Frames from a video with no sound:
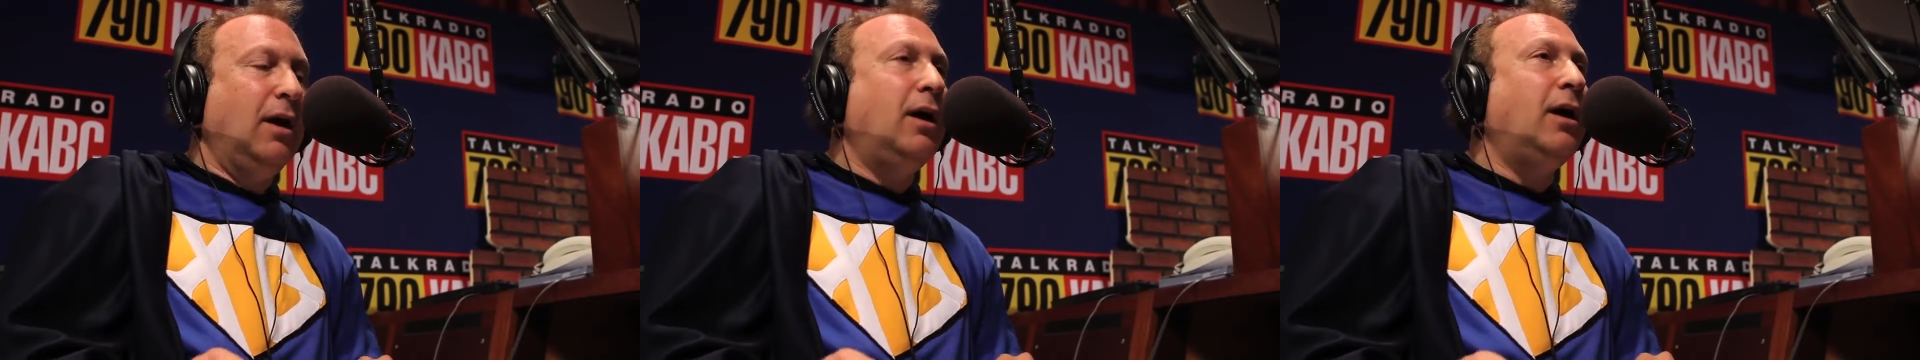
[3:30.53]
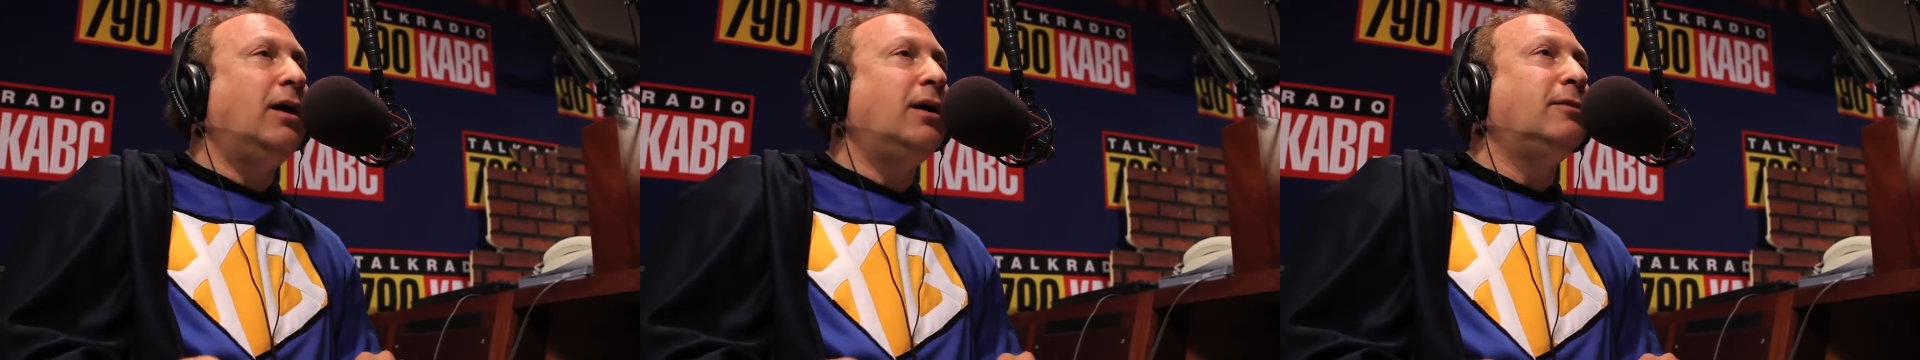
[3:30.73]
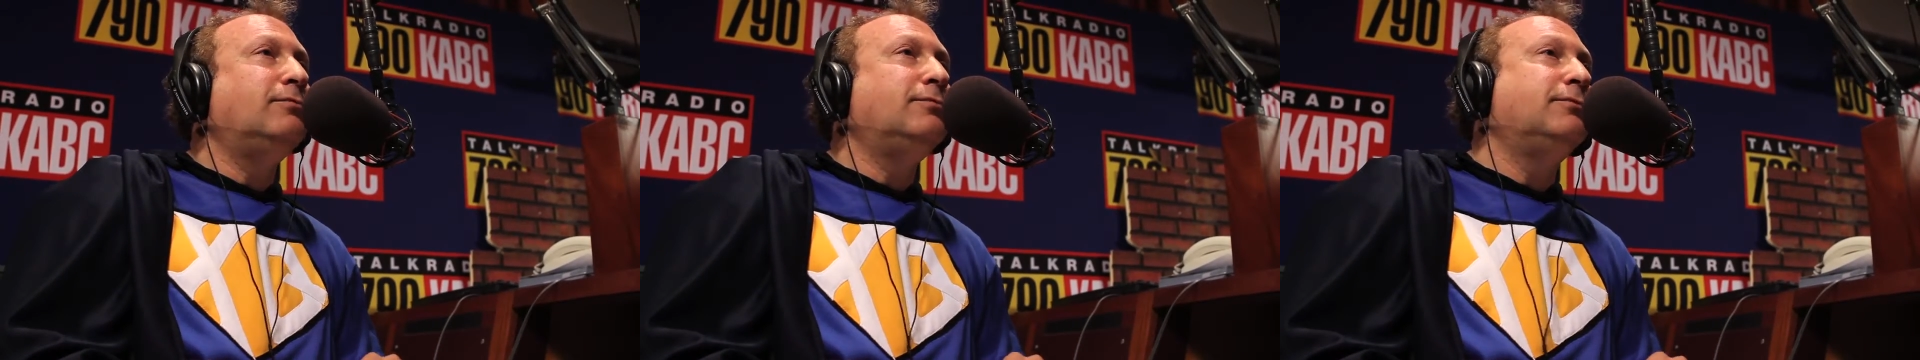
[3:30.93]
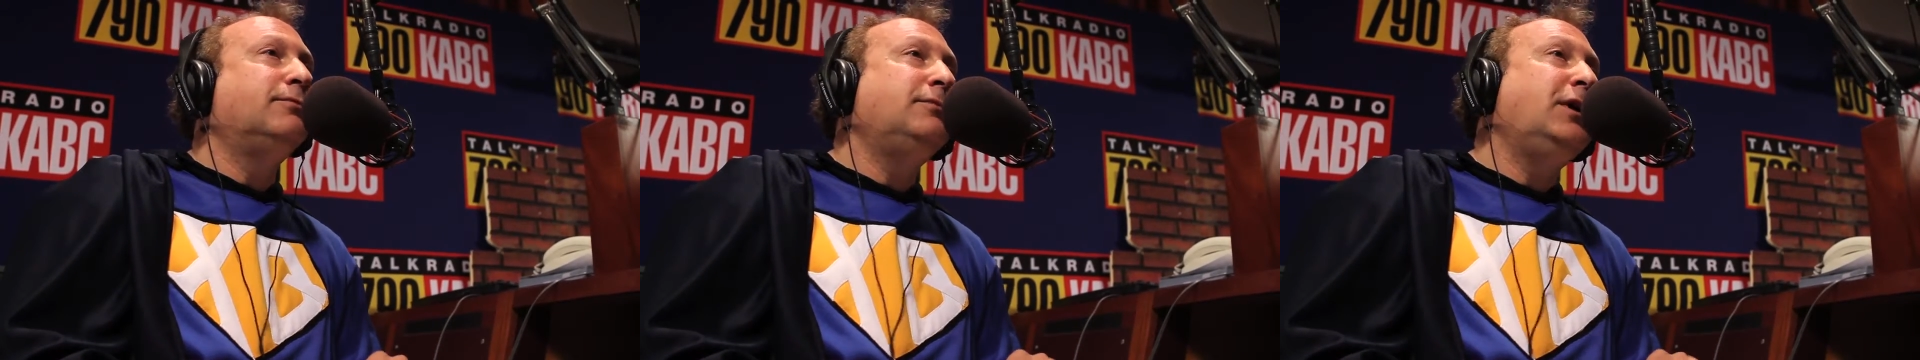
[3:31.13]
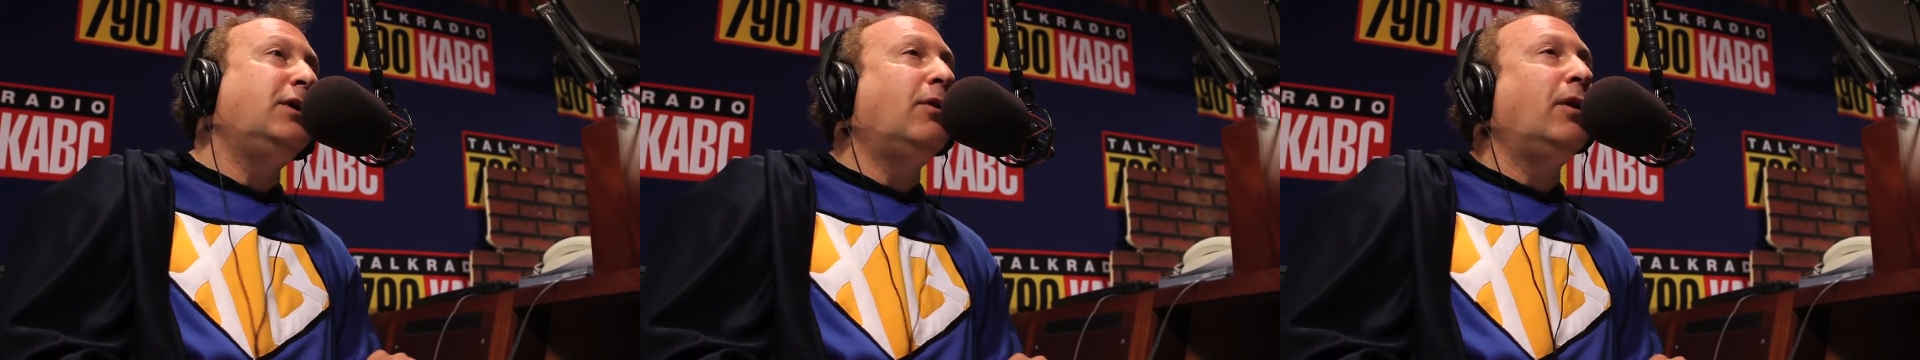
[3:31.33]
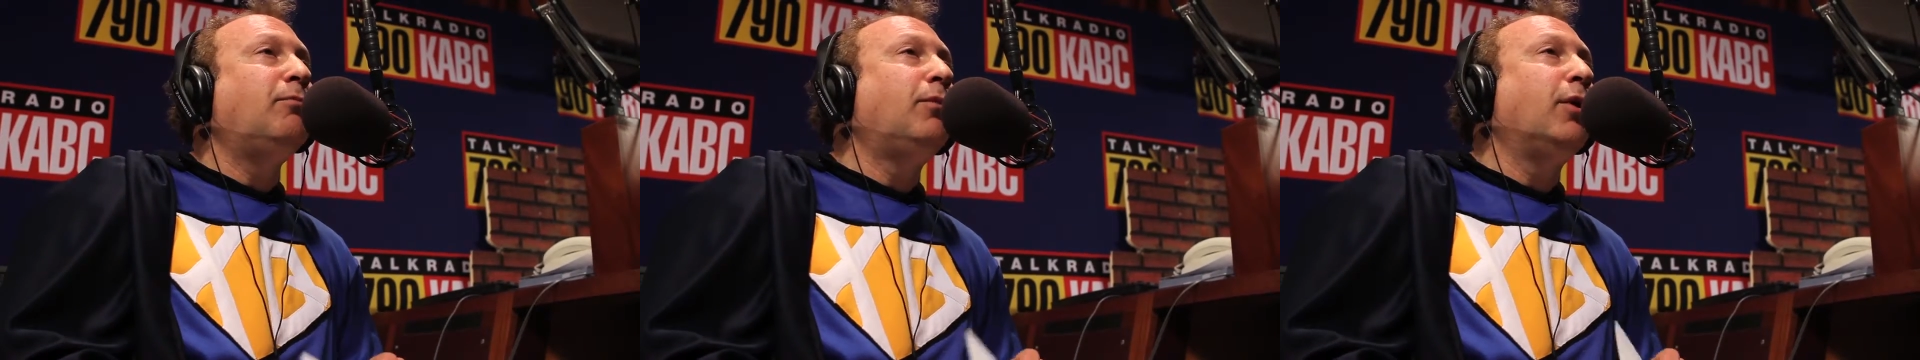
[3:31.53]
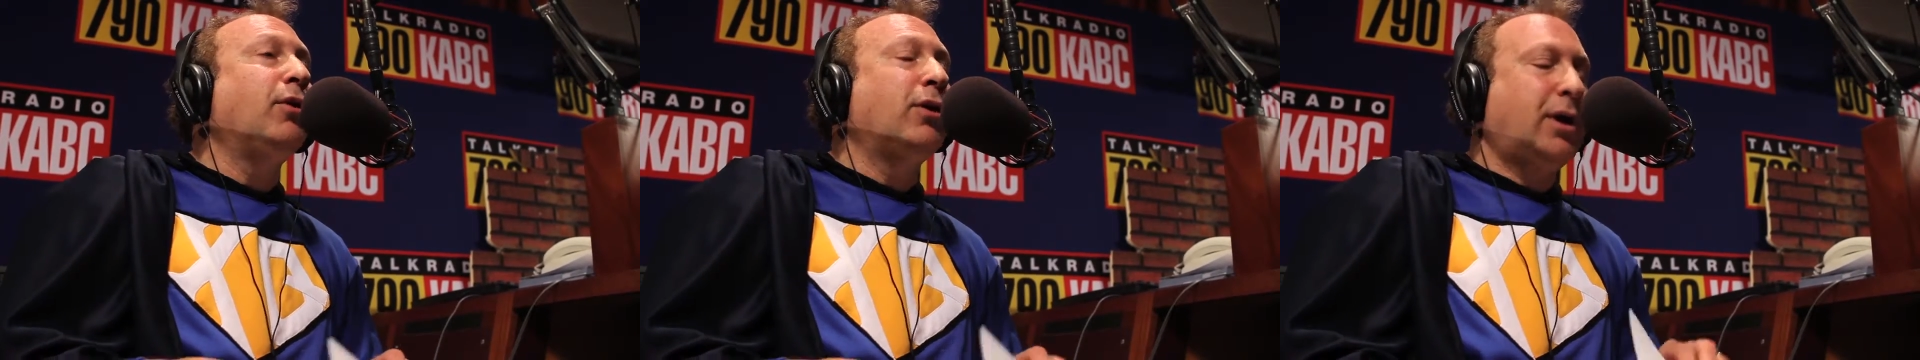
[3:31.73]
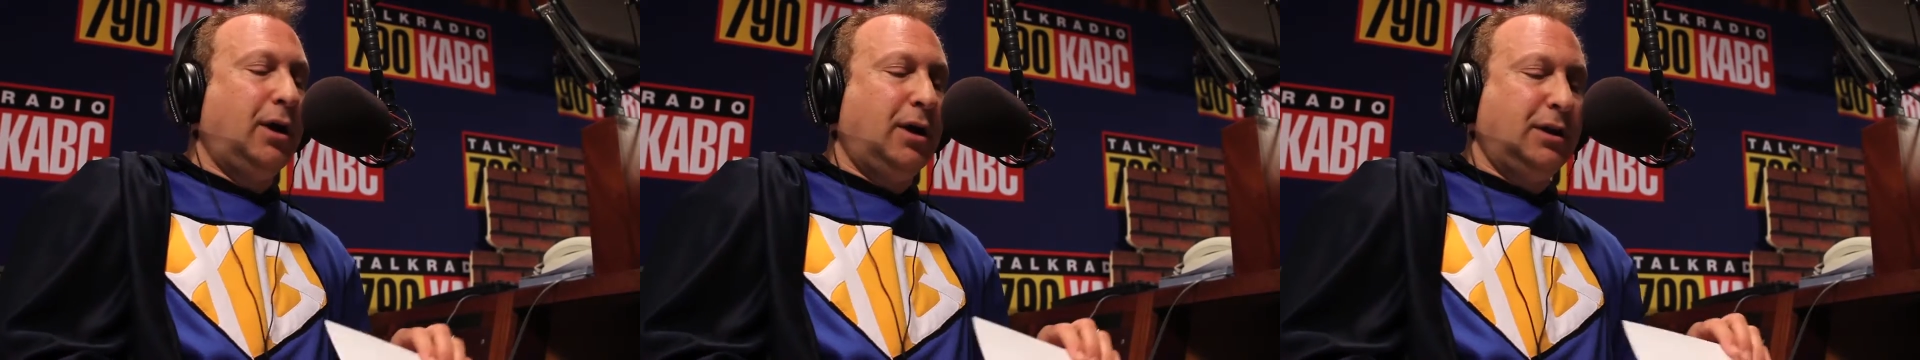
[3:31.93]

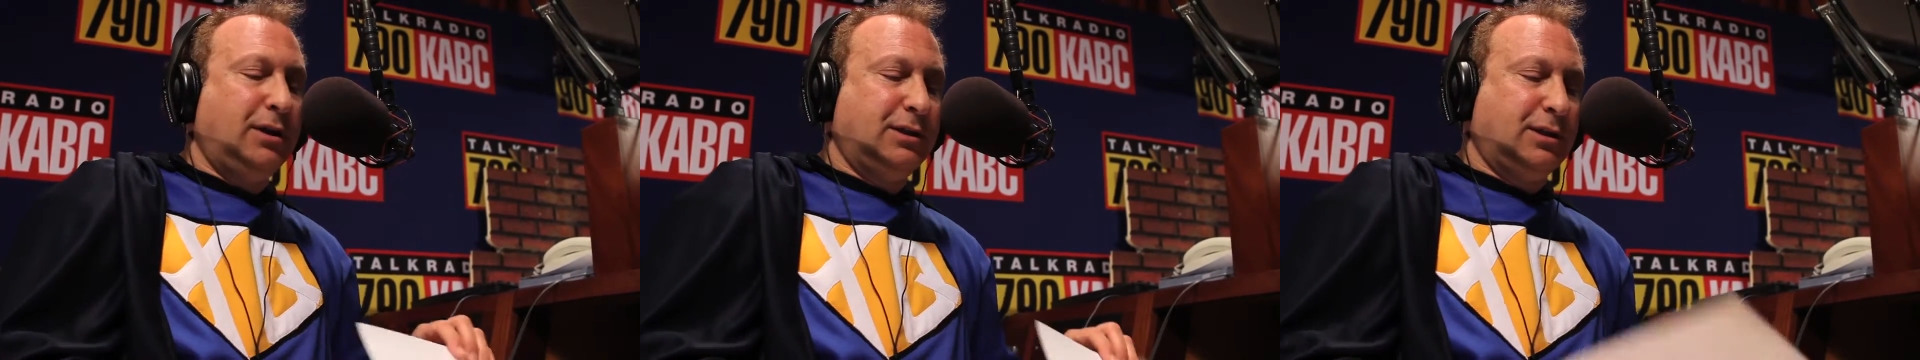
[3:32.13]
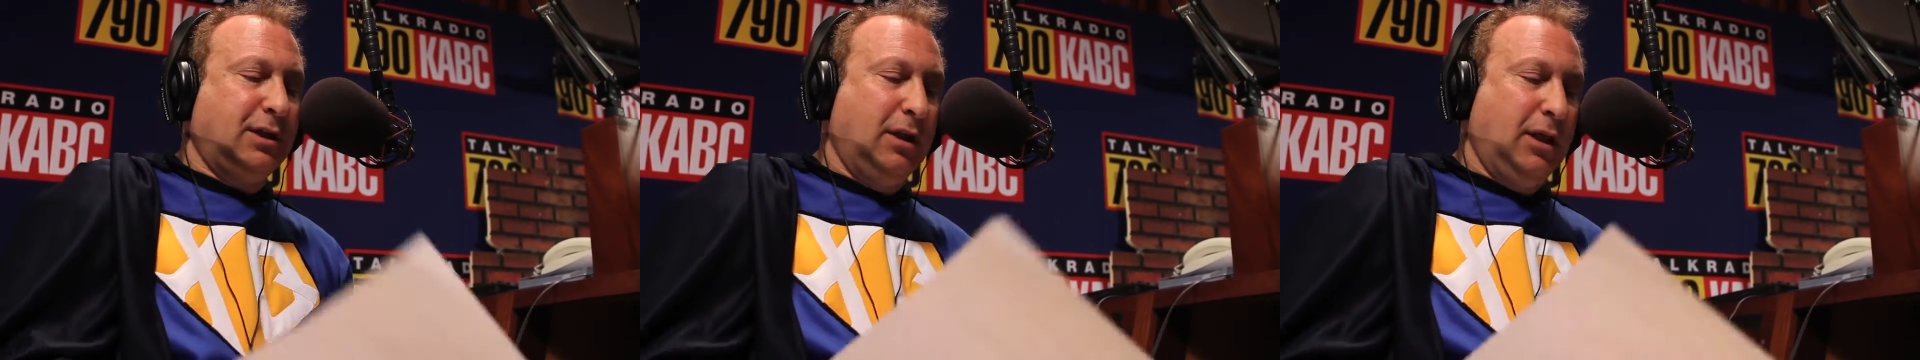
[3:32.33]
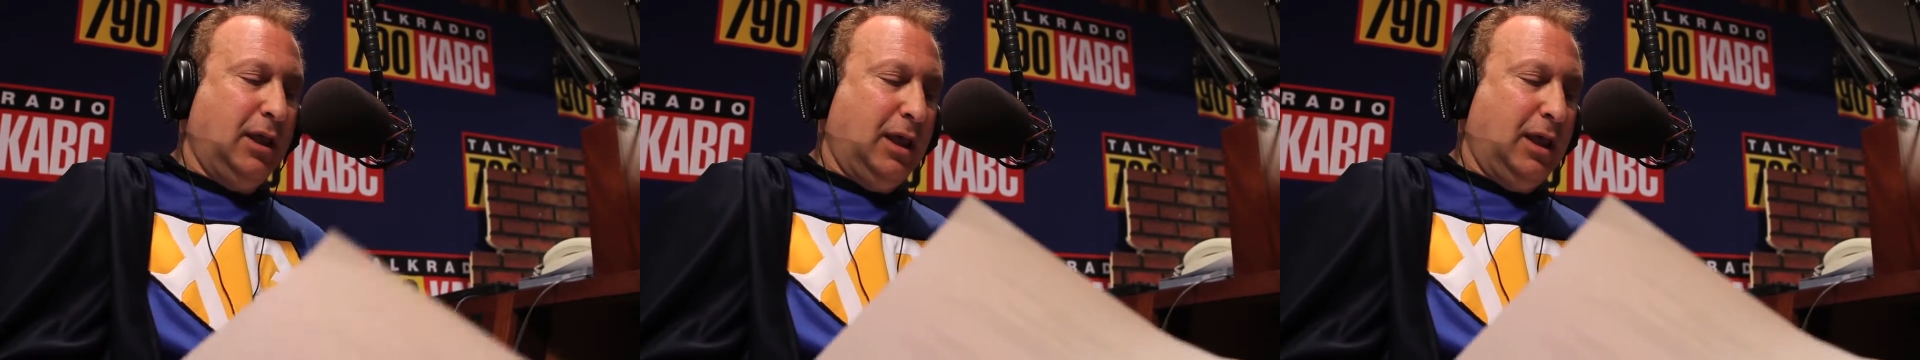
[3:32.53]
burqas